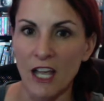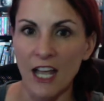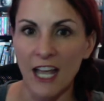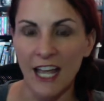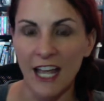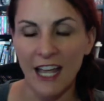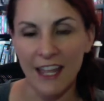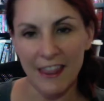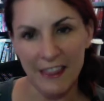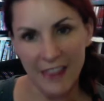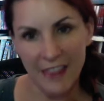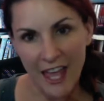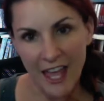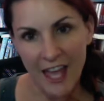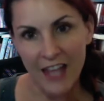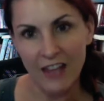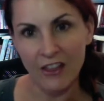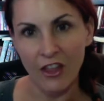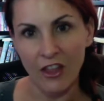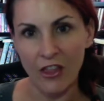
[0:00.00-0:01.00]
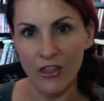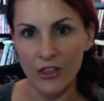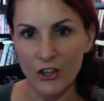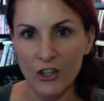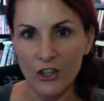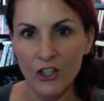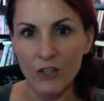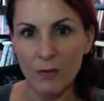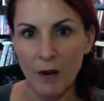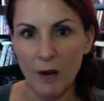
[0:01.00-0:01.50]
And then the
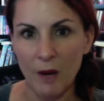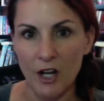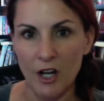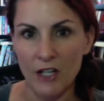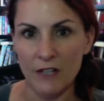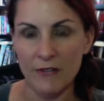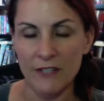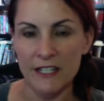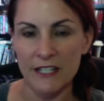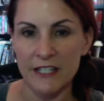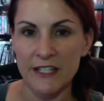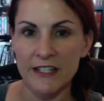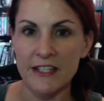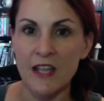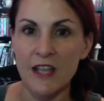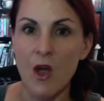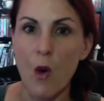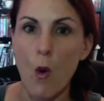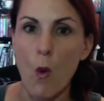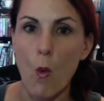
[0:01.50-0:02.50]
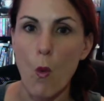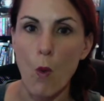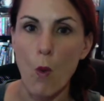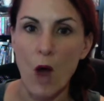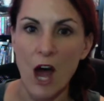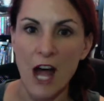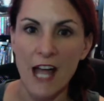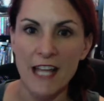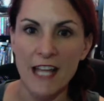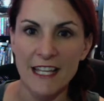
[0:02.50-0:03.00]
third part of it is,
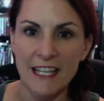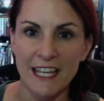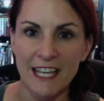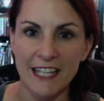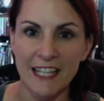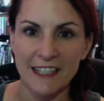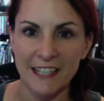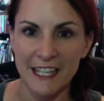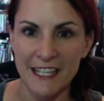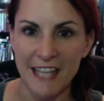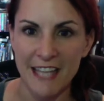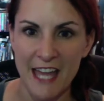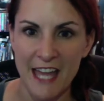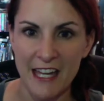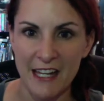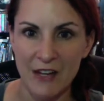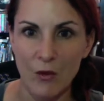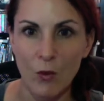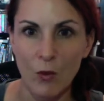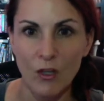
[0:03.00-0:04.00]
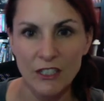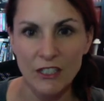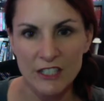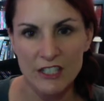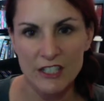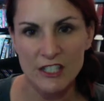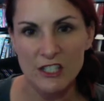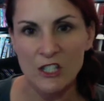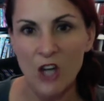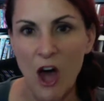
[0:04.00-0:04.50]
why can't they get it? What's
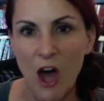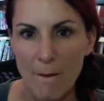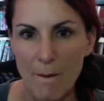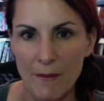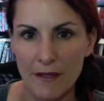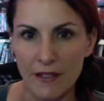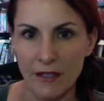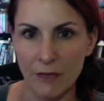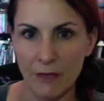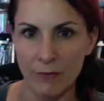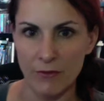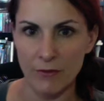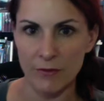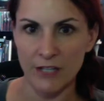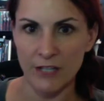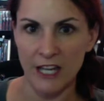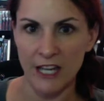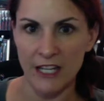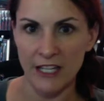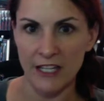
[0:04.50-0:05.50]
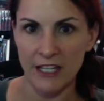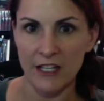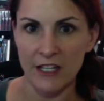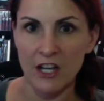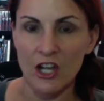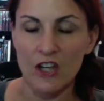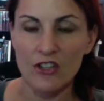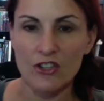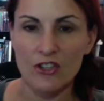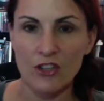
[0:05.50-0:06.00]
stopping them from getting it?
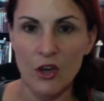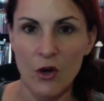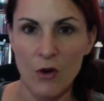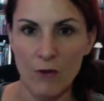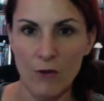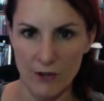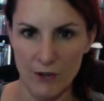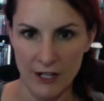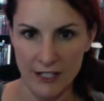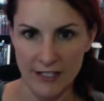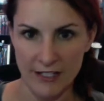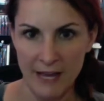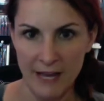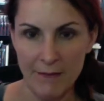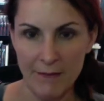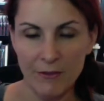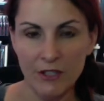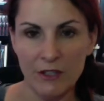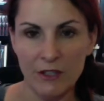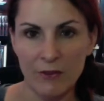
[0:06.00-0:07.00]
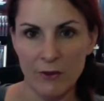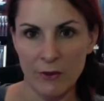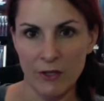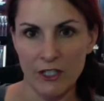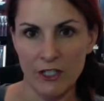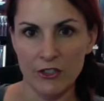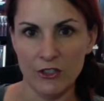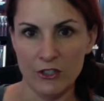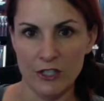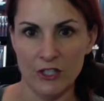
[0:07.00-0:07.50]
So, for example, if we want to
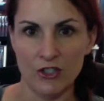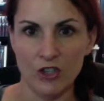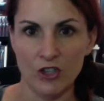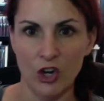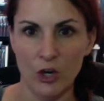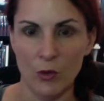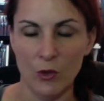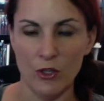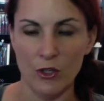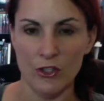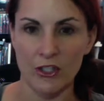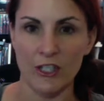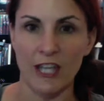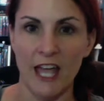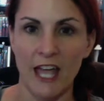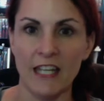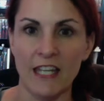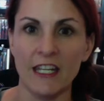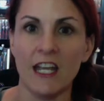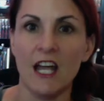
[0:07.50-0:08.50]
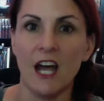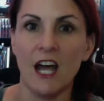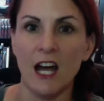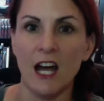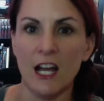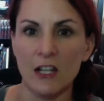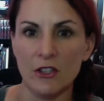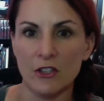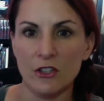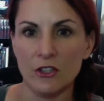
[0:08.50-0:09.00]
use the Star Wars again,
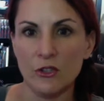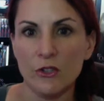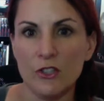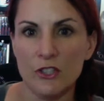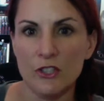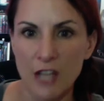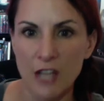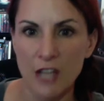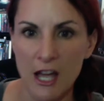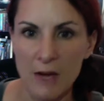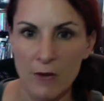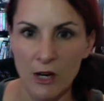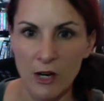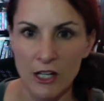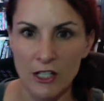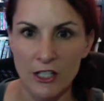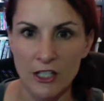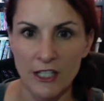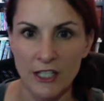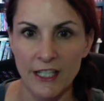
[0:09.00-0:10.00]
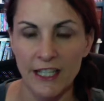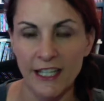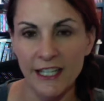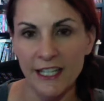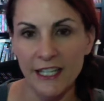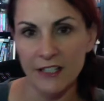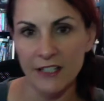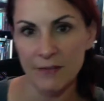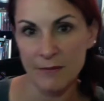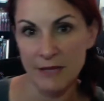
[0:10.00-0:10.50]
Luke Skywalker can't
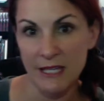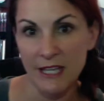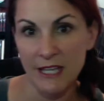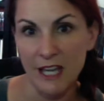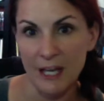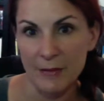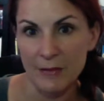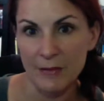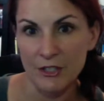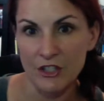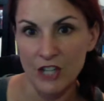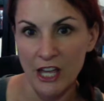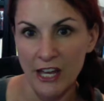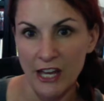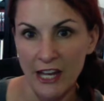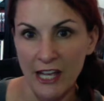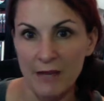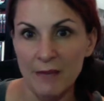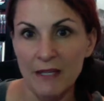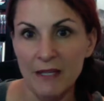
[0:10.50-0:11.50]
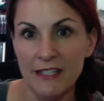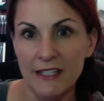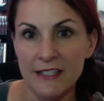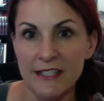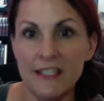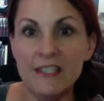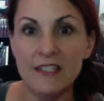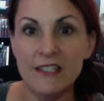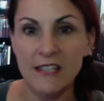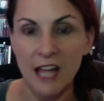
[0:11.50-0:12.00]
become a Jedi because
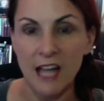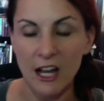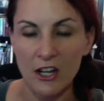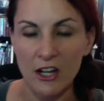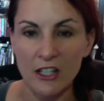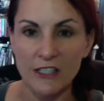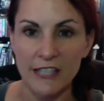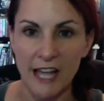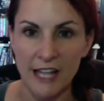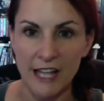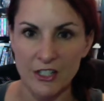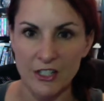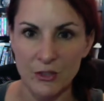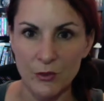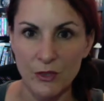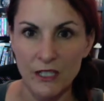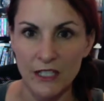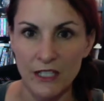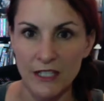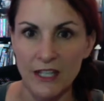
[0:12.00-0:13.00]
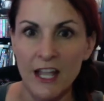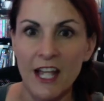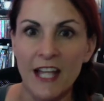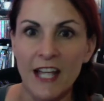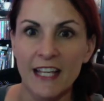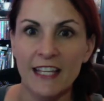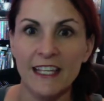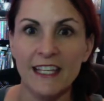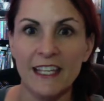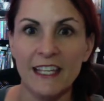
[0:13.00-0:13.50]
he's stuck on Tatooine.
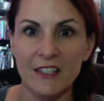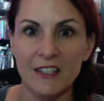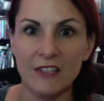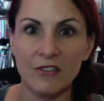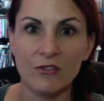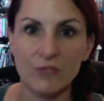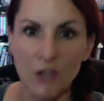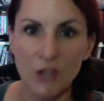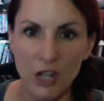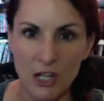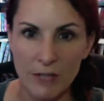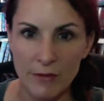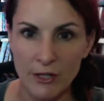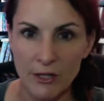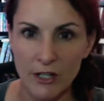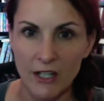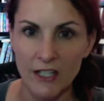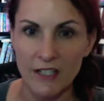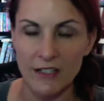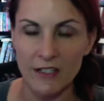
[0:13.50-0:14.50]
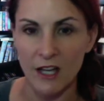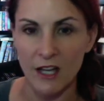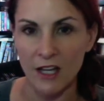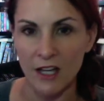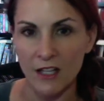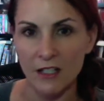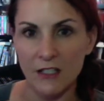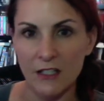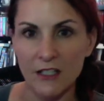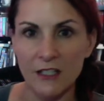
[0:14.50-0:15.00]
He is a farmer. His
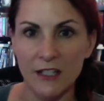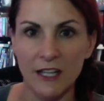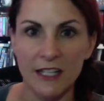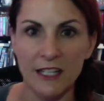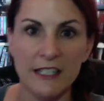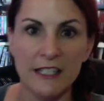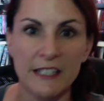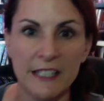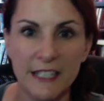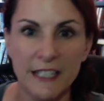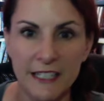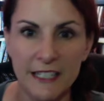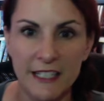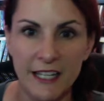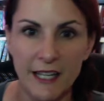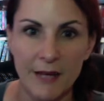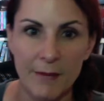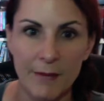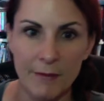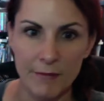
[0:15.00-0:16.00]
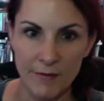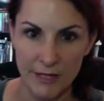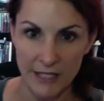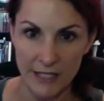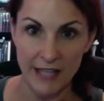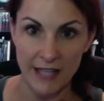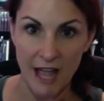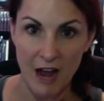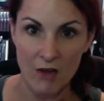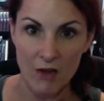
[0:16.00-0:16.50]
uncle and aunt need him in
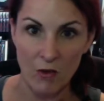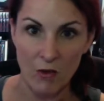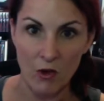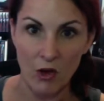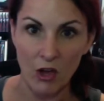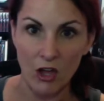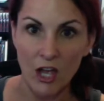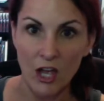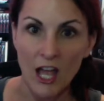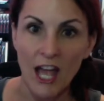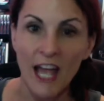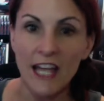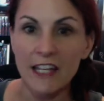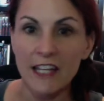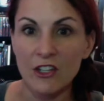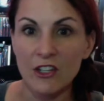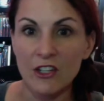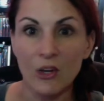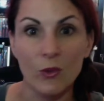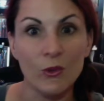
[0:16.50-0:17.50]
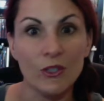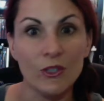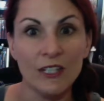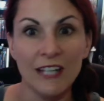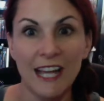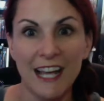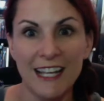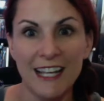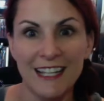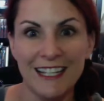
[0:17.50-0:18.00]
that role. And no one
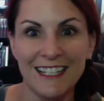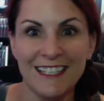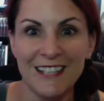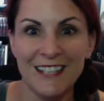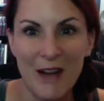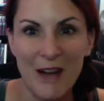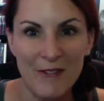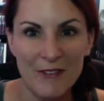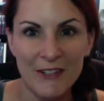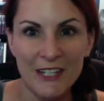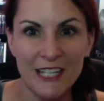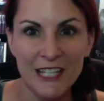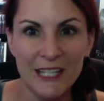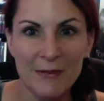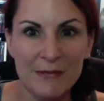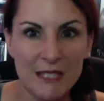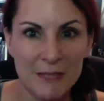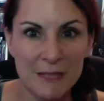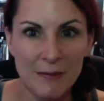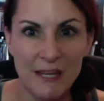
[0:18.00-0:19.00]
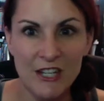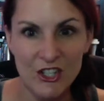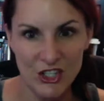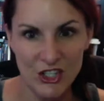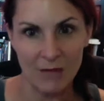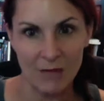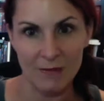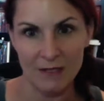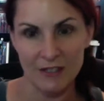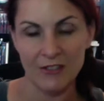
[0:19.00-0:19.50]
is offering him a
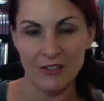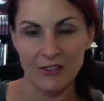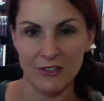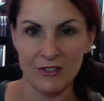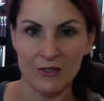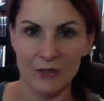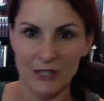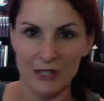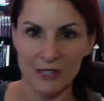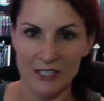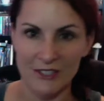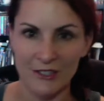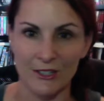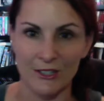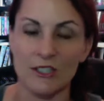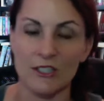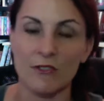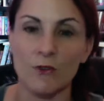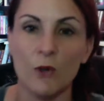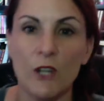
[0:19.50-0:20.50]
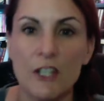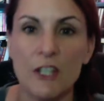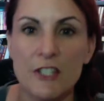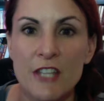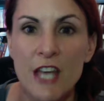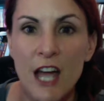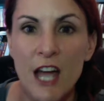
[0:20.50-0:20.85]
spaceship until the story starts, of course.